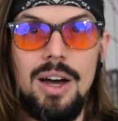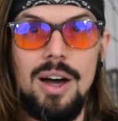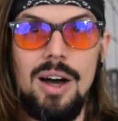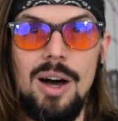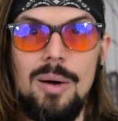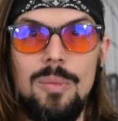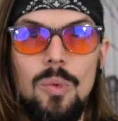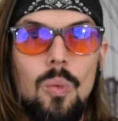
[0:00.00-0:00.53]

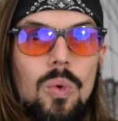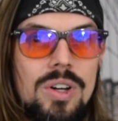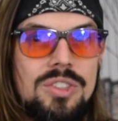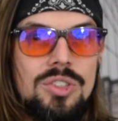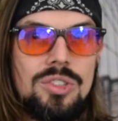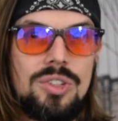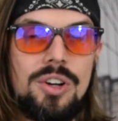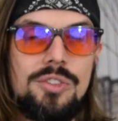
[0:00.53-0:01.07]
Um,
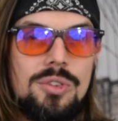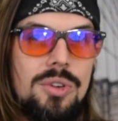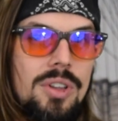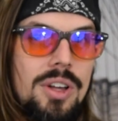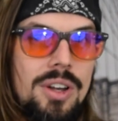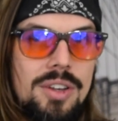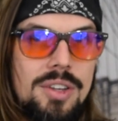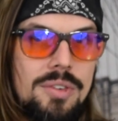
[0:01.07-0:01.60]
once you start doing a
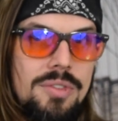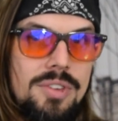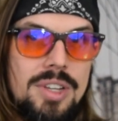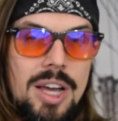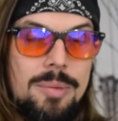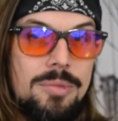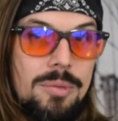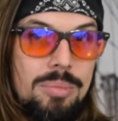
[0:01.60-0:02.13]
lot of different
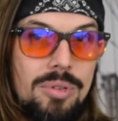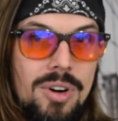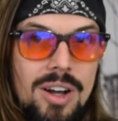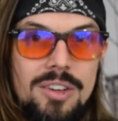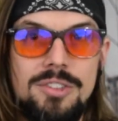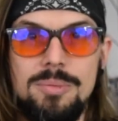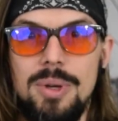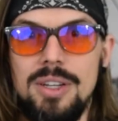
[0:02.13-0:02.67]
types of
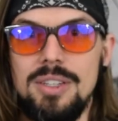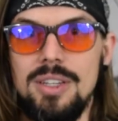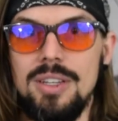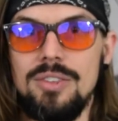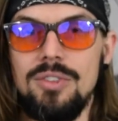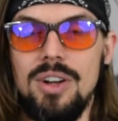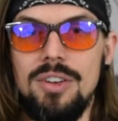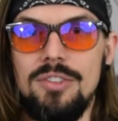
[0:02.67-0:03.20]

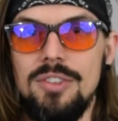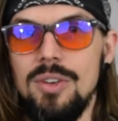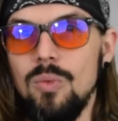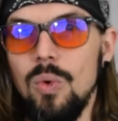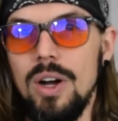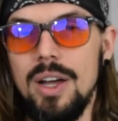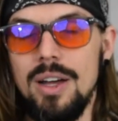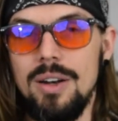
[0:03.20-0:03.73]
prospecting, trying to see
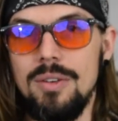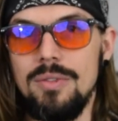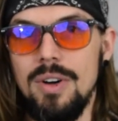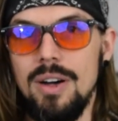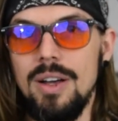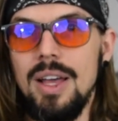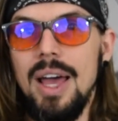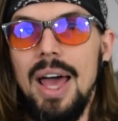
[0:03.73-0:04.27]
what kind of
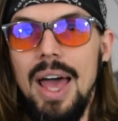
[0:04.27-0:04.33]
uh,